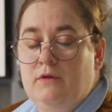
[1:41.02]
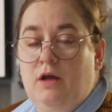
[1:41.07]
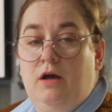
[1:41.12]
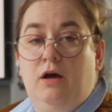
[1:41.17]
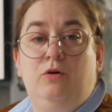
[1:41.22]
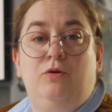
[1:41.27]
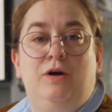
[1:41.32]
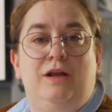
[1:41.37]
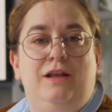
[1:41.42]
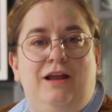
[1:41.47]

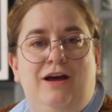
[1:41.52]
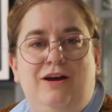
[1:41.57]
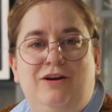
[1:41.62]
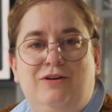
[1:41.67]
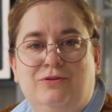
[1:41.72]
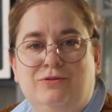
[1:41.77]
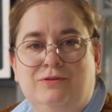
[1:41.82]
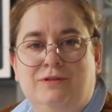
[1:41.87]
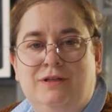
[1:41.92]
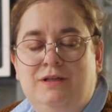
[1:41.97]
Oh,
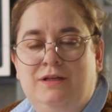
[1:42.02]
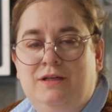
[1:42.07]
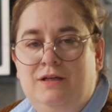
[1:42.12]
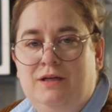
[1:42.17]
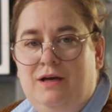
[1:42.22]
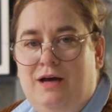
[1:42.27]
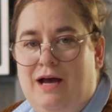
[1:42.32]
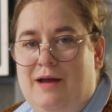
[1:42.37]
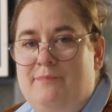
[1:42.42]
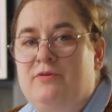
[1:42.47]
hello.
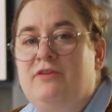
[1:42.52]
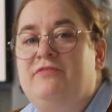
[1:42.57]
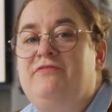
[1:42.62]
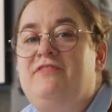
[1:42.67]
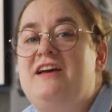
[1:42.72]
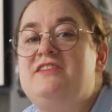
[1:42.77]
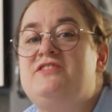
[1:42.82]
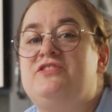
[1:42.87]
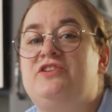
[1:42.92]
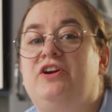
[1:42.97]
I'm
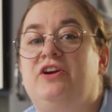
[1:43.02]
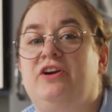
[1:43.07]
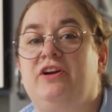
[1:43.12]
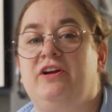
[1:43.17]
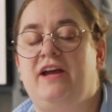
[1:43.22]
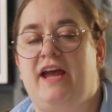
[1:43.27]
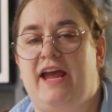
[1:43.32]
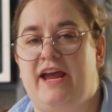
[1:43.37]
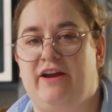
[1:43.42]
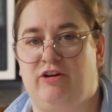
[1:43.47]
Professor
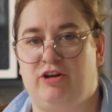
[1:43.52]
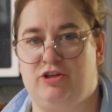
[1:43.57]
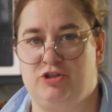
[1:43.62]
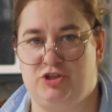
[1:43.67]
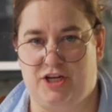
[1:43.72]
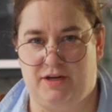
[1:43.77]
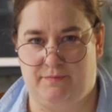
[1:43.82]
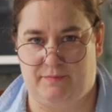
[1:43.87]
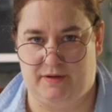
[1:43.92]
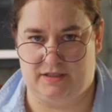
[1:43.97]
Erin
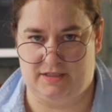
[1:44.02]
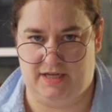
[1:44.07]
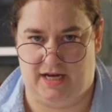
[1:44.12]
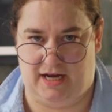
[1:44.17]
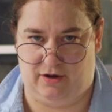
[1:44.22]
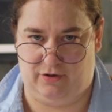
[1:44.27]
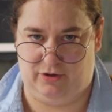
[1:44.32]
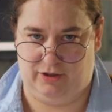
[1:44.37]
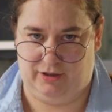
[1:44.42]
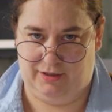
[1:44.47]
Jeanne
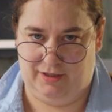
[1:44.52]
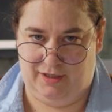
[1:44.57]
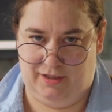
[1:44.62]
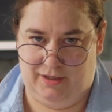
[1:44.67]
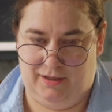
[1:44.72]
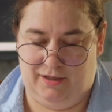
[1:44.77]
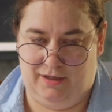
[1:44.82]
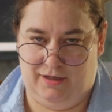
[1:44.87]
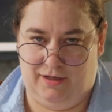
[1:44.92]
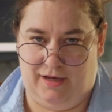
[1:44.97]
McDowell,
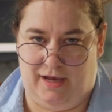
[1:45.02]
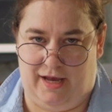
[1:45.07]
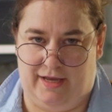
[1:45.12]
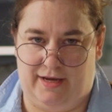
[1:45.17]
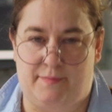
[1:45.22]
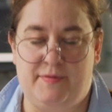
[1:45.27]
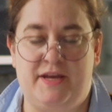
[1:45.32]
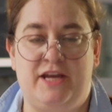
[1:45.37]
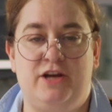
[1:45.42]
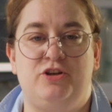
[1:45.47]
and
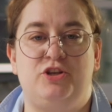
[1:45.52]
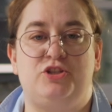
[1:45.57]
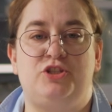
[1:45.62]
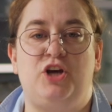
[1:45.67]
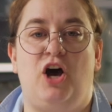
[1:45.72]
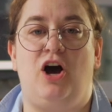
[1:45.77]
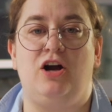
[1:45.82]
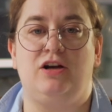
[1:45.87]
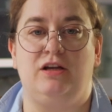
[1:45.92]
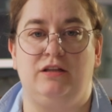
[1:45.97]
I'm here to
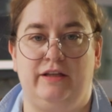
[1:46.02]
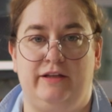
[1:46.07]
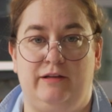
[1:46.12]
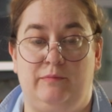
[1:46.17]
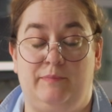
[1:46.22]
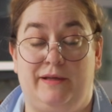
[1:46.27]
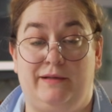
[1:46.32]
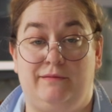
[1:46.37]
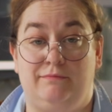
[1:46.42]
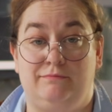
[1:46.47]
talk a little
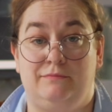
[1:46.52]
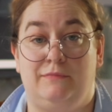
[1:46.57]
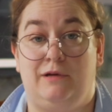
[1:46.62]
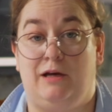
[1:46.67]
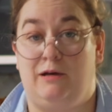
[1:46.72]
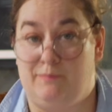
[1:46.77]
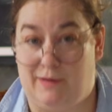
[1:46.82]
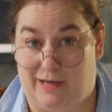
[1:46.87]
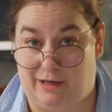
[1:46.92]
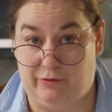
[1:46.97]
bit
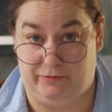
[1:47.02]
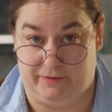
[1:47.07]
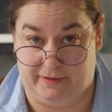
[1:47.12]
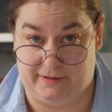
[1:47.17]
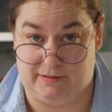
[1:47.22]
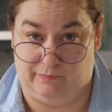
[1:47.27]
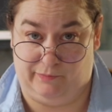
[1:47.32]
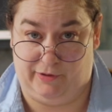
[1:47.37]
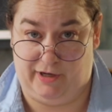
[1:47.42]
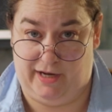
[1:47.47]
about
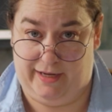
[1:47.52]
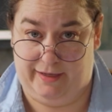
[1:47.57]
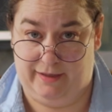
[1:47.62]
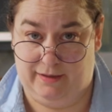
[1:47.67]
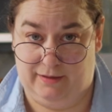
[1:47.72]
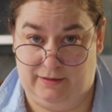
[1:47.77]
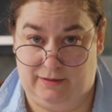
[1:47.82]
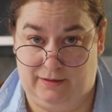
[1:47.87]
this bread.